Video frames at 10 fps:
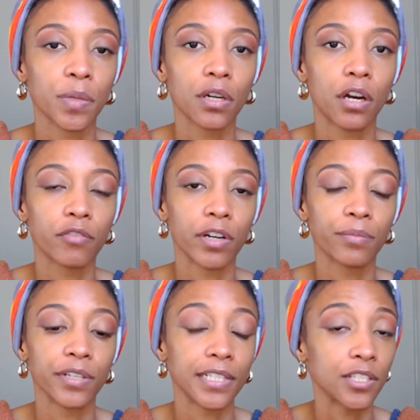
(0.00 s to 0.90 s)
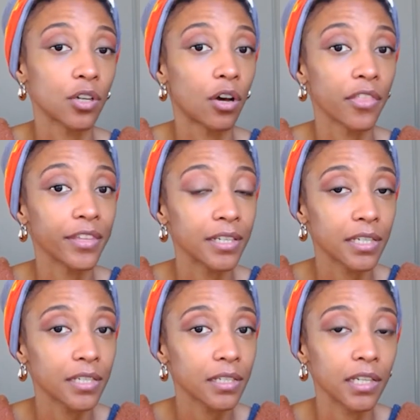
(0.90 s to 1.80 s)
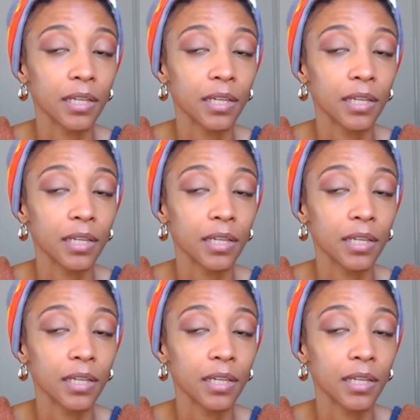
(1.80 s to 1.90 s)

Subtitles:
card represents authenticity.